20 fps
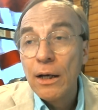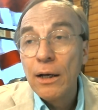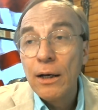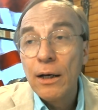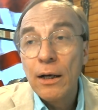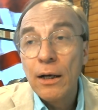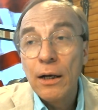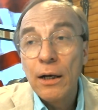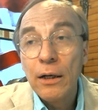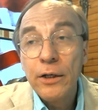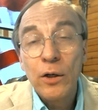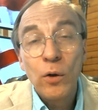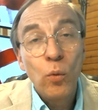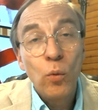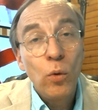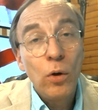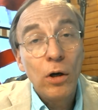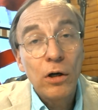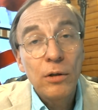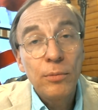Uh, you're
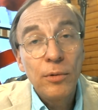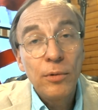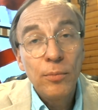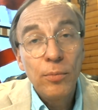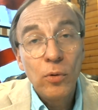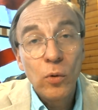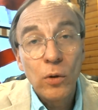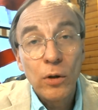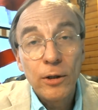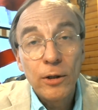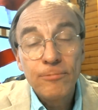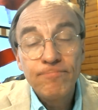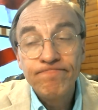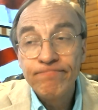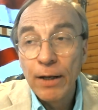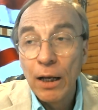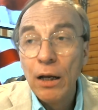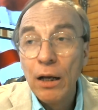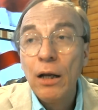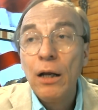welcome aboard.
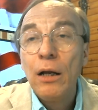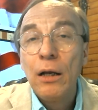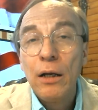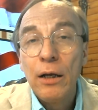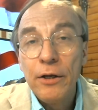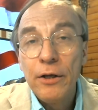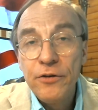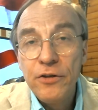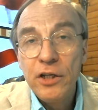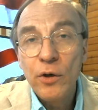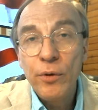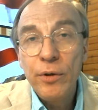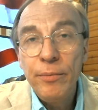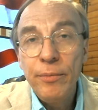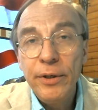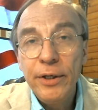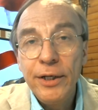Until we meet